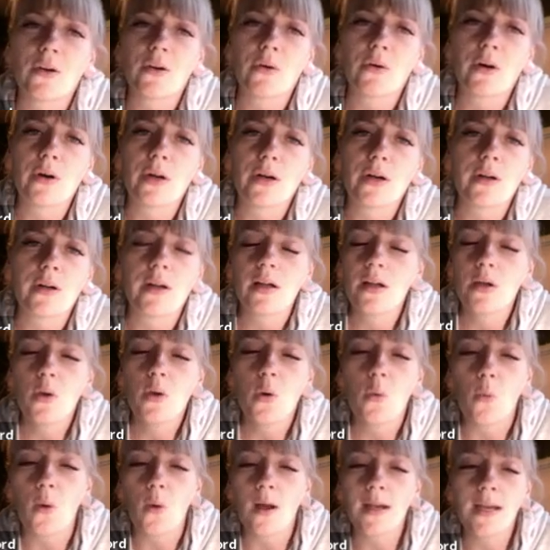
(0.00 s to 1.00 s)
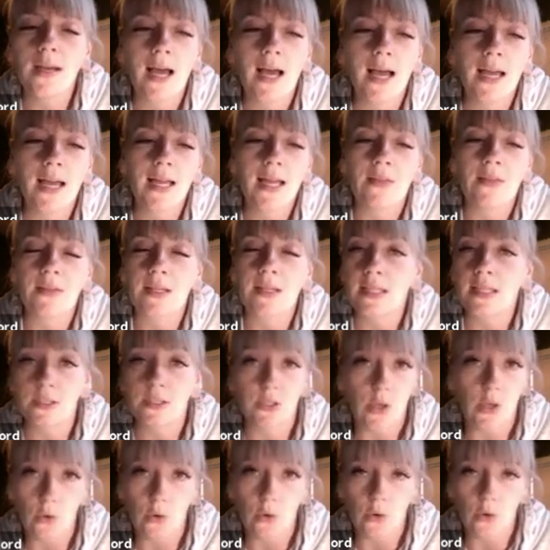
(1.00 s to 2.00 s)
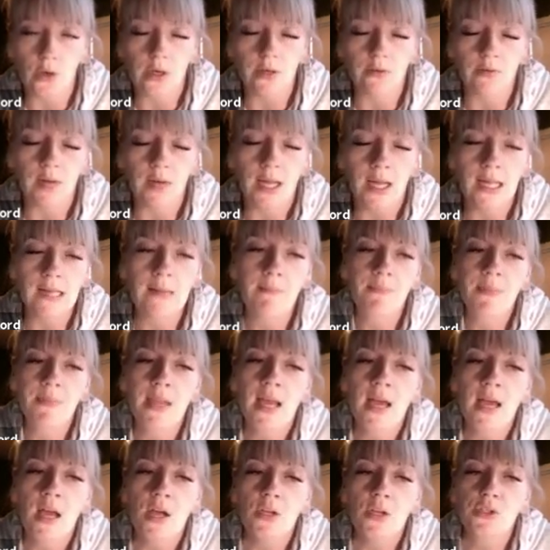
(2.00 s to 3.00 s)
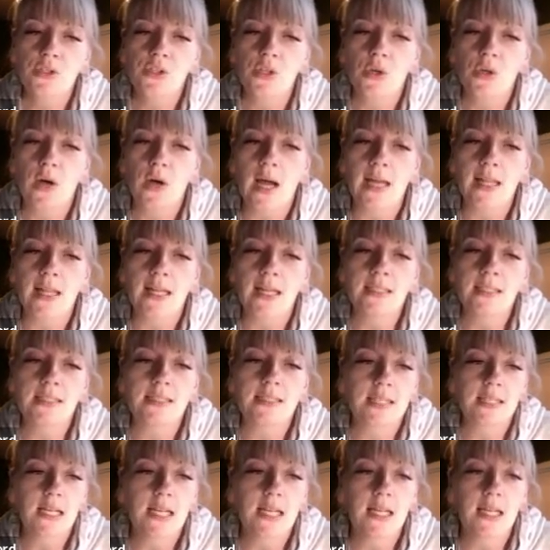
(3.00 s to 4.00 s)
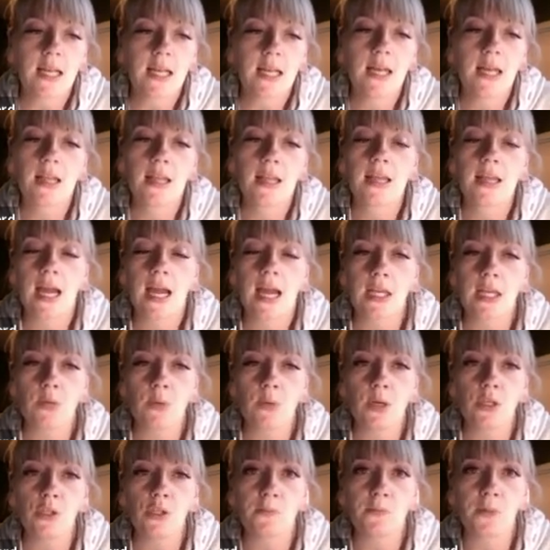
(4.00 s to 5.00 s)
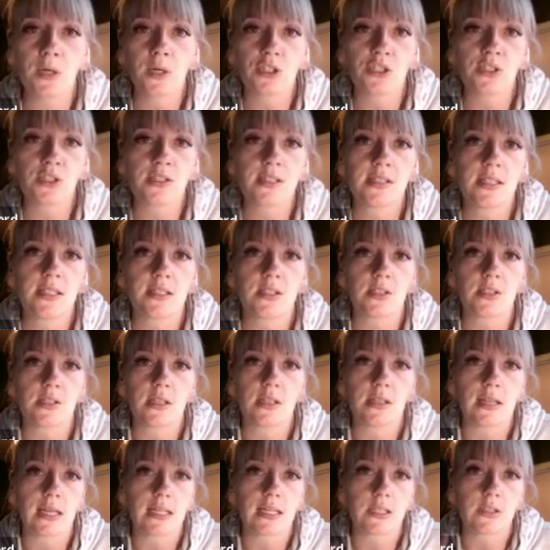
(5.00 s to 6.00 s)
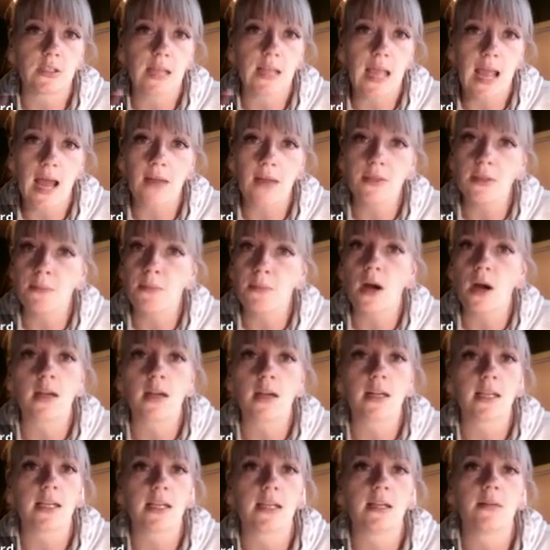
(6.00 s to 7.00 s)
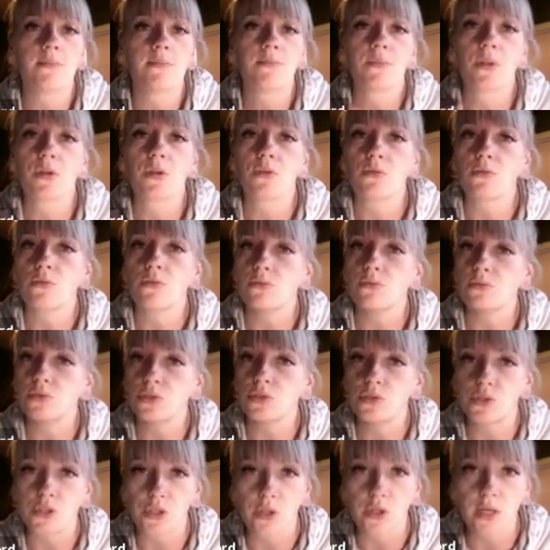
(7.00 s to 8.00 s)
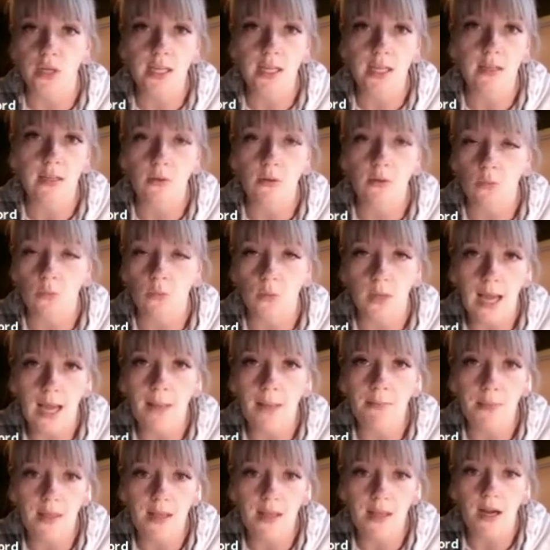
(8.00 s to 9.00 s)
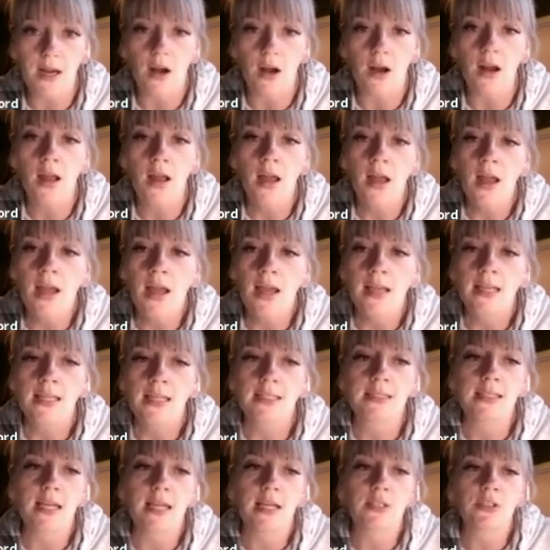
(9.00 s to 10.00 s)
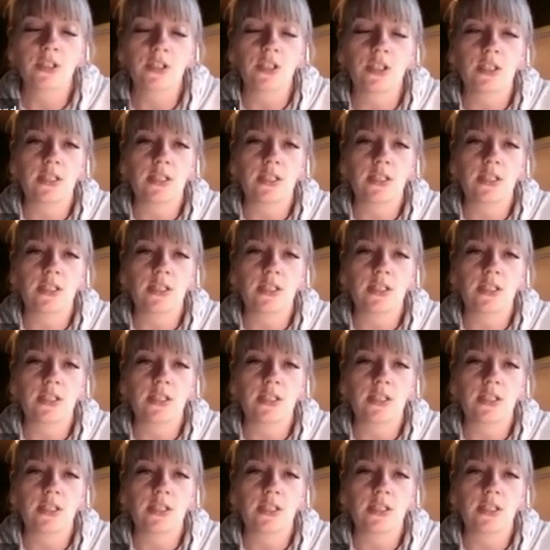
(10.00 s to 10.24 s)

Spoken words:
or whatnot, and then they don't order, right? So I like to say that anyone who purchases like at the party during when I'm there gets entered